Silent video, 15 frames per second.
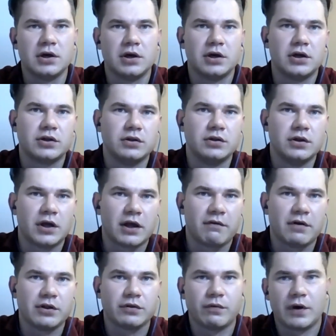uh,
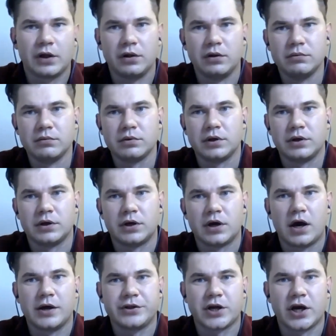11, 12, uh,
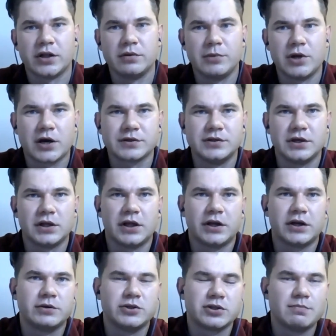I tried minoxidil and
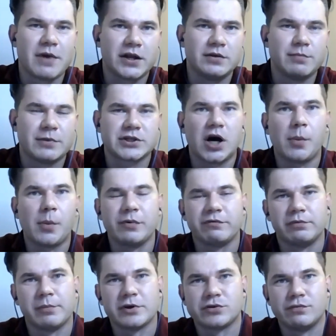it just made my scalp
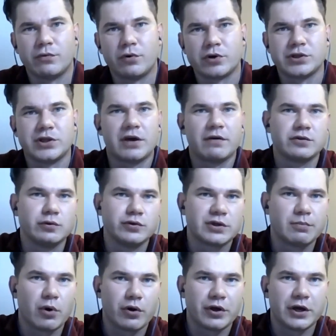inflammation worse and I was
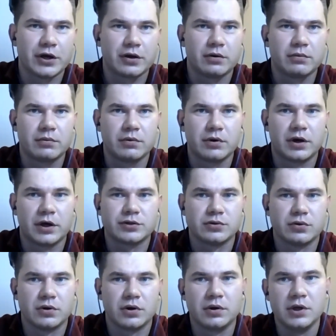losing more hair, right?
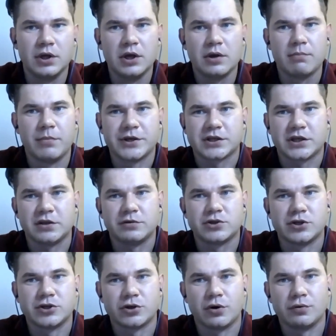So basically it
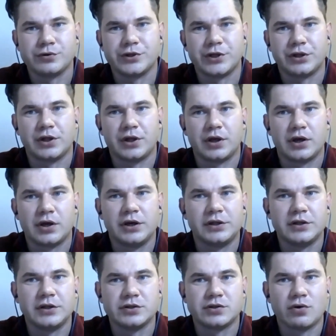just shows that uh,
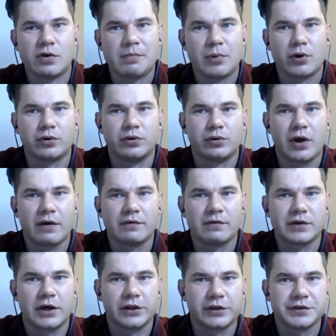it is so important to have
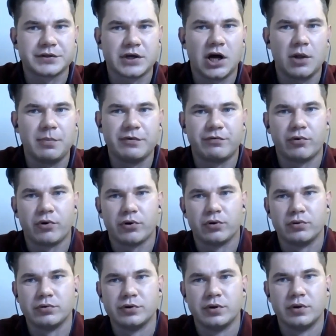a healthy scalp before
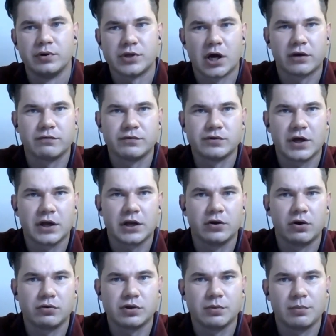you start with any
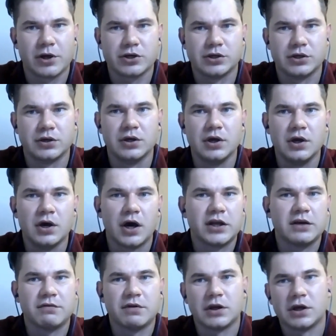growth stimulation. And
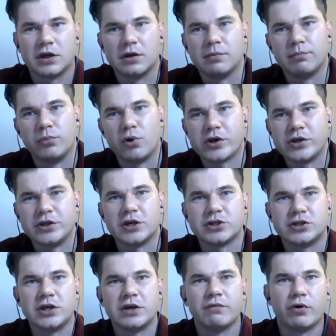even uh, blocking
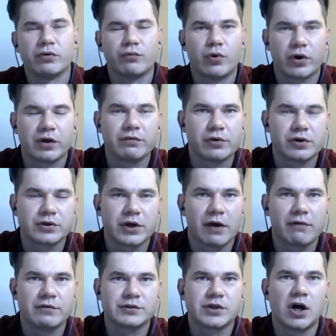DHT won't work if you're
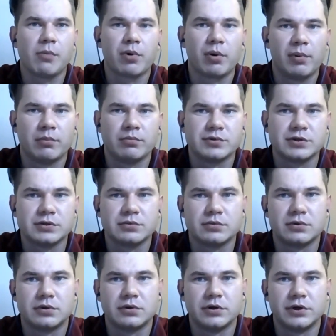having scalp problems,
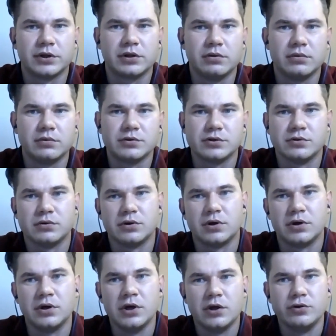right? So uh,